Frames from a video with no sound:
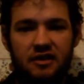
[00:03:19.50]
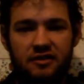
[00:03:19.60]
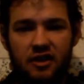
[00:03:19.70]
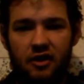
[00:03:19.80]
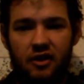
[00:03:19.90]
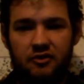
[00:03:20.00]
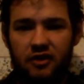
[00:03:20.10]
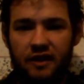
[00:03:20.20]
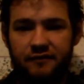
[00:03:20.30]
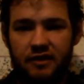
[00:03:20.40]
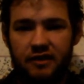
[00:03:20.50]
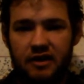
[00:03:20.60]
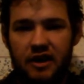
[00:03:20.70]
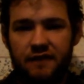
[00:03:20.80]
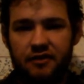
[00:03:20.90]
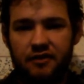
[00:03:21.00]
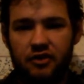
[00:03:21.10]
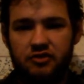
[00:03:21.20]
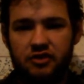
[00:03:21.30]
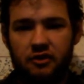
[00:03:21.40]
their own life. Even
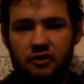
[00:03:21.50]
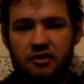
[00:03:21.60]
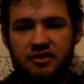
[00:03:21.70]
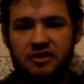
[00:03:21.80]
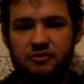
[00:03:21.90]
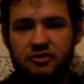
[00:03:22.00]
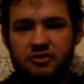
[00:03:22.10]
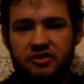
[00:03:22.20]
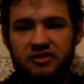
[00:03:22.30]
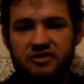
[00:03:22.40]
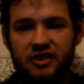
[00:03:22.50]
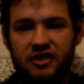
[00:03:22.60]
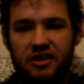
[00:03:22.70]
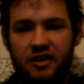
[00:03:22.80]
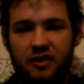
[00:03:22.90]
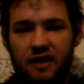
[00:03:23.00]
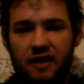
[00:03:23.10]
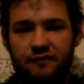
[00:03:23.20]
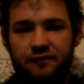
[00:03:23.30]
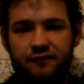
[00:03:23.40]
though Socrates was considered a
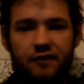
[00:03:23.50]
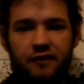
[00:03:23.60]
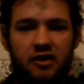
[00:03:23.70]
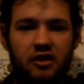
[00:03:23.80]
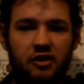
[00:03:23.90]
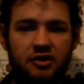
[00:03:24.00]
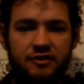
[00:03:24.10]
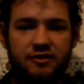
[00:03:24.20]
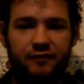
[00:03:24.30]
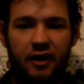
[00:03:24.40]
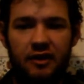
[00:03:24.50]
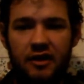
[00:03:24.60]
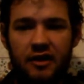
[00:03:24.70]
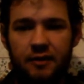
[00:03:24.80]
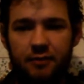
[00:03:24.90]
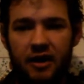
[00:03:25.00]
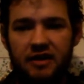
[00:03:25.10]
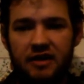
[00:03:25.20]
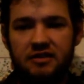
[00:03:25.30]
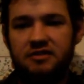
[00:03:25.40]
great philosopher
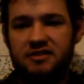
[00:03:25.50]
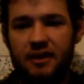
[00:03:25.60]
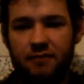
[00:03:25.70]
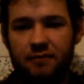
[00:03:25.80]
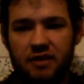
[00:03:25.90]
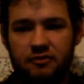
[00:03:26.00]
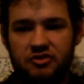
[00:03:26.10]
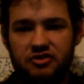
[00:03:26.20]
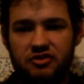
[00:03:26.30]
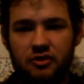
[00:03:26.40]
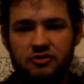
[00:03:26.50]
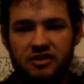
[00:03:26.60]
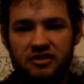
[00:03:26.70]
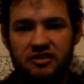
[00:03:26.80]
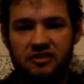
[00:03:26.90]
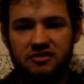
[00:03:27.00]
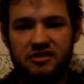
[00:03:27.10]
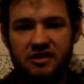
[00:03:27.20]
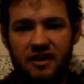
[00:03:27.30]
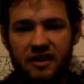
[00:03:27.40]
by some, he was still sentenced
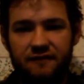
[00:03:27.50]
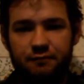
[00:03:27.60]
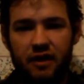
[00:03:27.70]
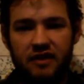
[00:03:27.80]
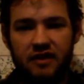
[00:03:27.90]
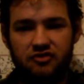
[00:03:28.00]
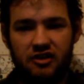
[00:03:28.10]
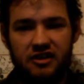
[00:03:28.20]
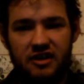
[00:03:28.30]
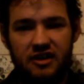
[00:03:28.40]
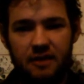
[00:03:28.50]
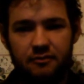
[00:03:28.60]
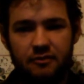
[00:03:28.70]
to death by drinking a